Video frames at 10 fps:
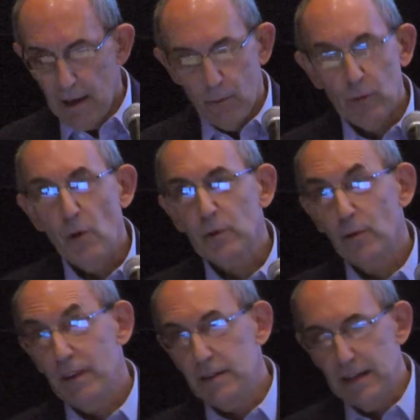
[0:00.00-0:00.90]
We won't
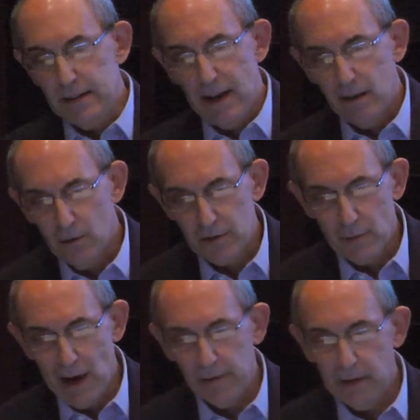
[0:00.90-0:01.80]
go into the details
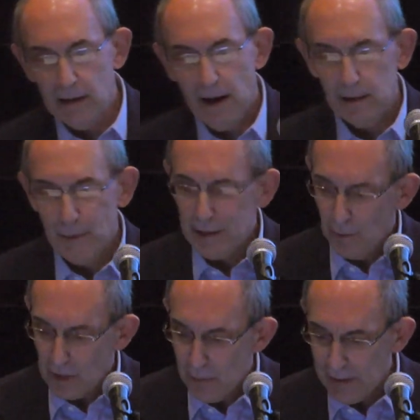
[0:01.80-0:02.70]
about the
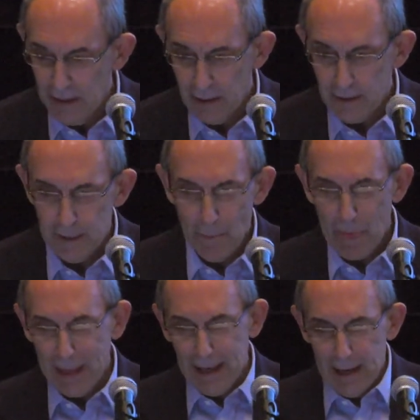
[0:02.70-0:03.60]
econometrics because
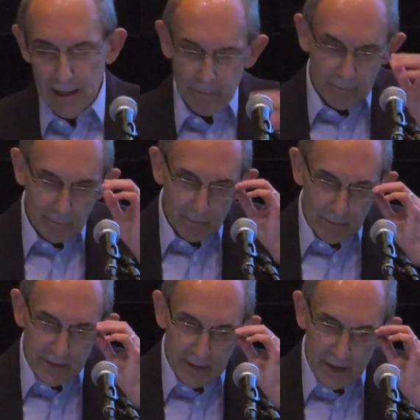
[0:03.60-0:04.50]

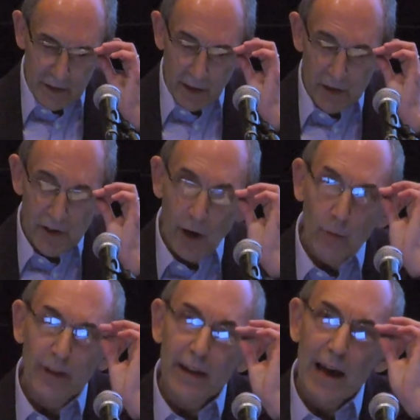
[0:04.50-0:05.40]
statistics show
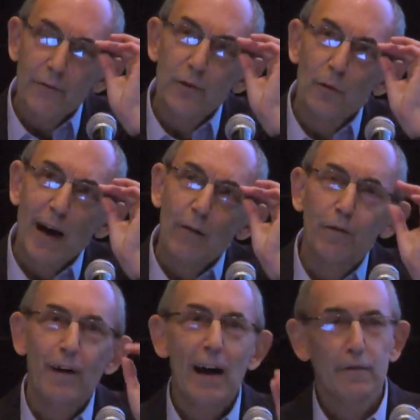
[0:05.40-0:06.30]
that after about
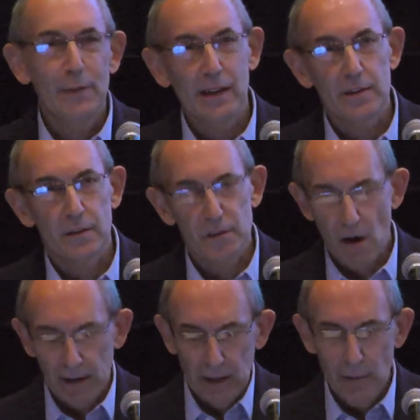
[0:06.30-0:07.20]
5 minutes of
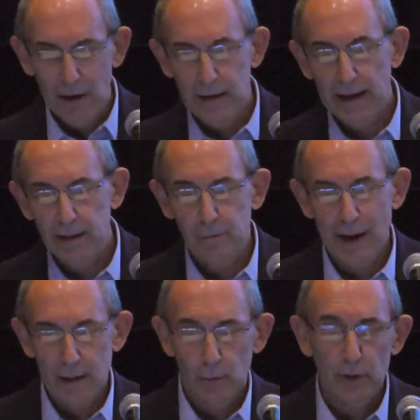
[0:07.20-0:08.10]
talking about negative
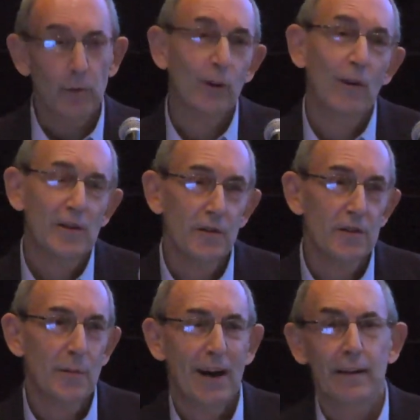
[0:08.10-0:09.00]
binomial
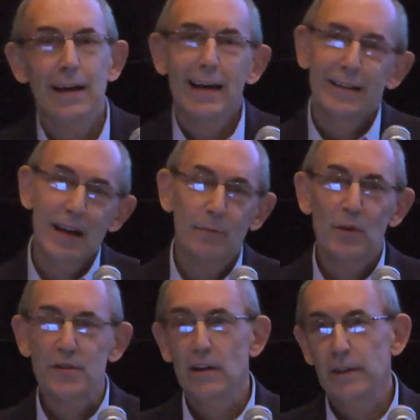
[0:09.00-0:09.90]
regressions, about
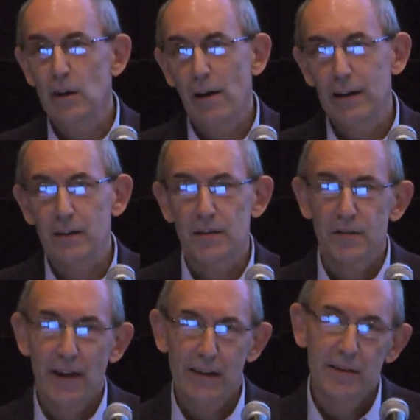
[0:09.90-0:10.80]
10% of the audience is
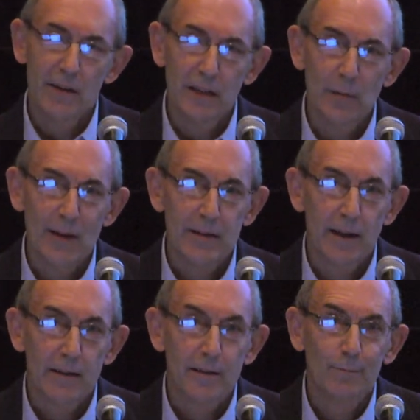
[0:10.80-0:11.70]
fantasizing about
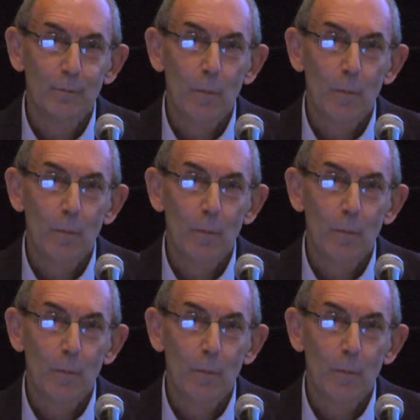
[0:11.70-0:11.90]
sex.